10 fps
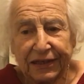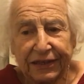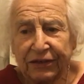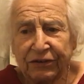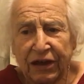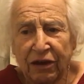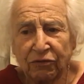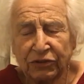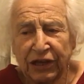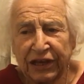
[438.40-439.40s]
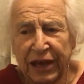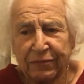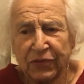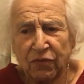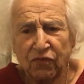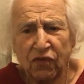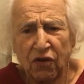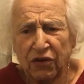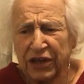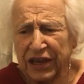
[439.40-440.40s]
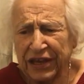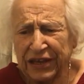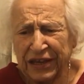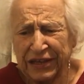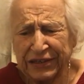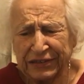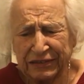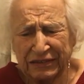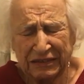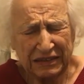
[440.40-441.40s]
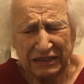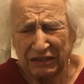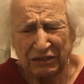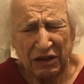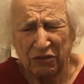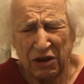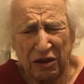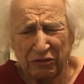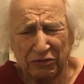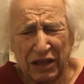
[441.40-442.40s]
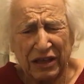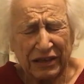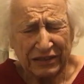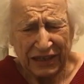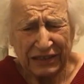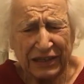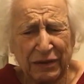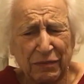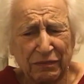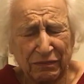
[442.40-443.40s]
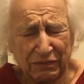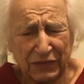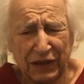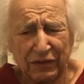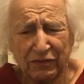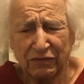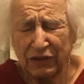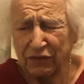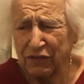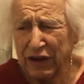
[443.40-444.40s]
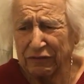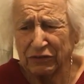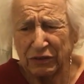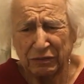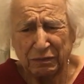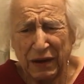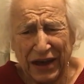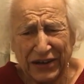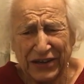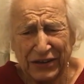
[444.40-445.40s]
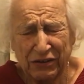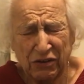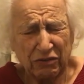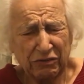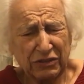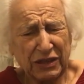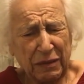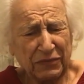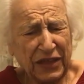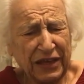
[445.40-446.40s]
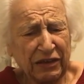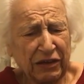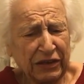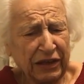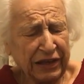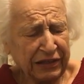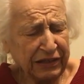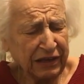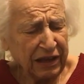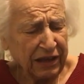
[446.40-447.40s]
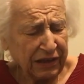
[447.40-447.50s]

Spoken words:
I don't know, they kept on walking, and I don't know how. Then they found the barn or something, and